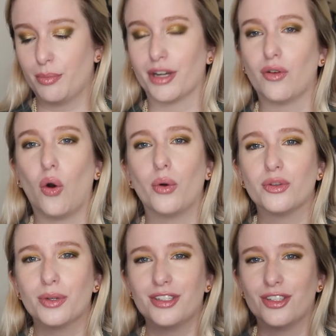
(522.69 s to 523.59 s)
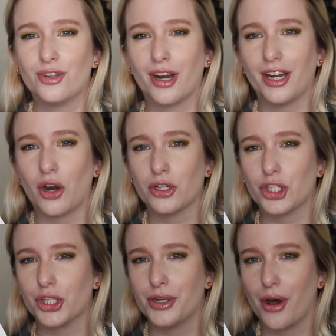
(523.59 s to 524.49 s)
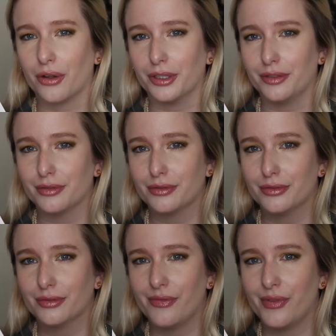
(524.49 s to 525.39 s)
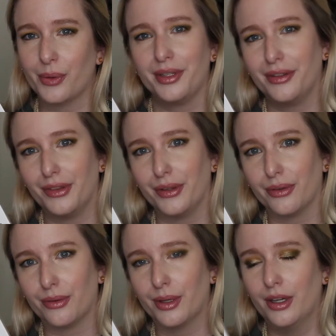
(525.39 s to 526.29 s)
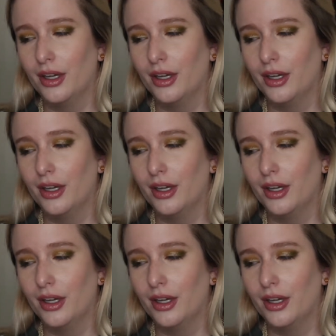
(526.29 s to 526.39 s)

but I've always wanted to try Archer and Olive. So I did this.